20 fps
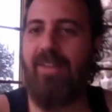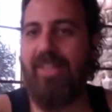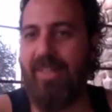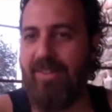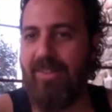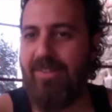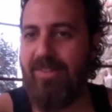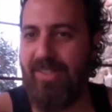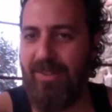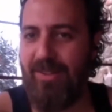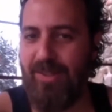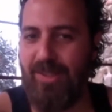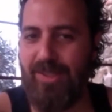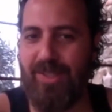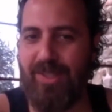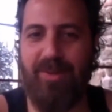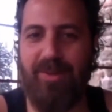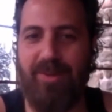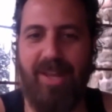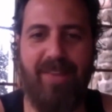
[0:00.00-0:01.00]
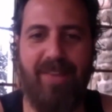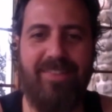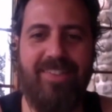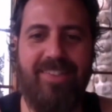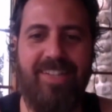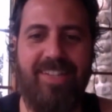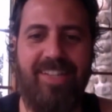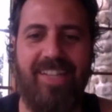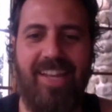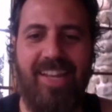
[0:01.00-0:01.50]
Seriously, we haven't
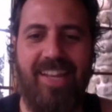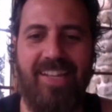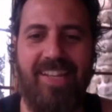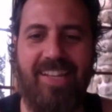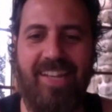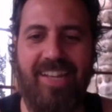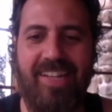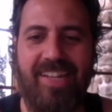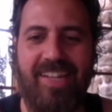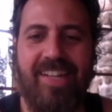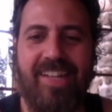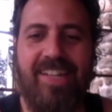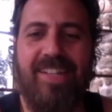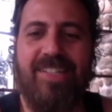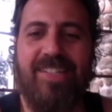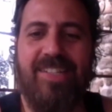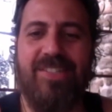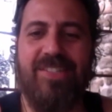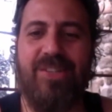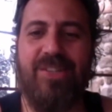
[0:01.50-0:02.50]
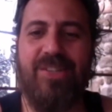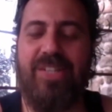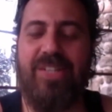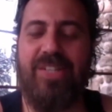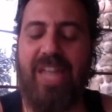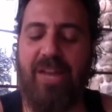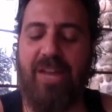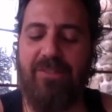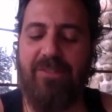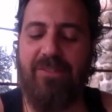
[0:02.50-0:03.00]
done that yet. So
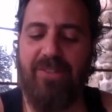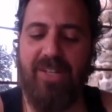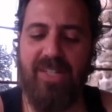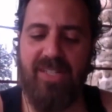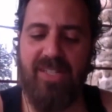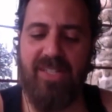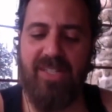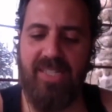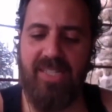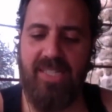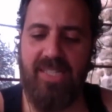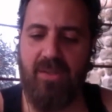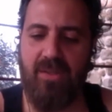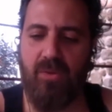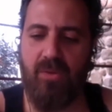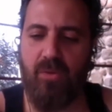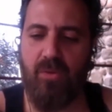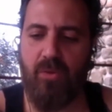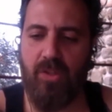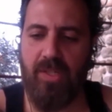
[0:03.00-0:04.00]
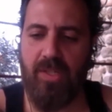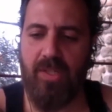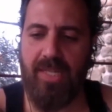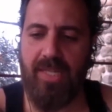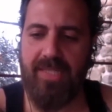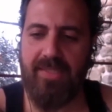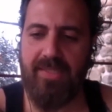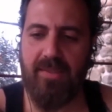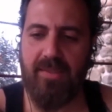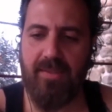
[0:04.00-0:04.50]
definitely let's
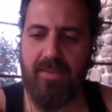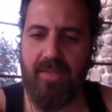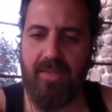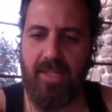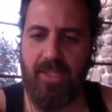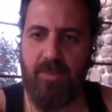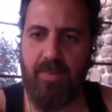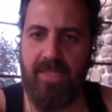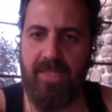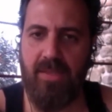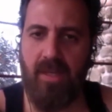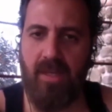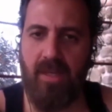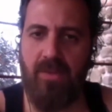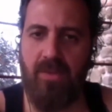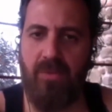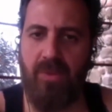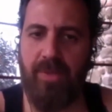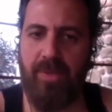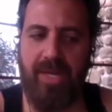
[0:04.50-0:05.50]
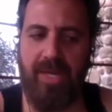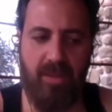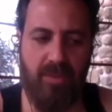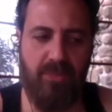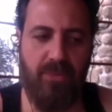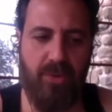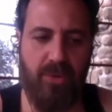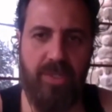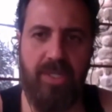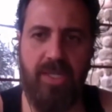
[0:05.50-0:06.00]
touch base on Remember
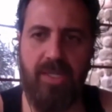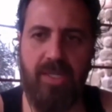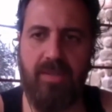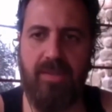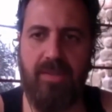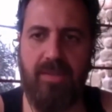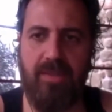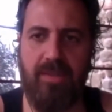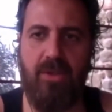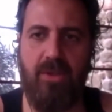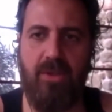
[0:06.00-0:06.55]
California.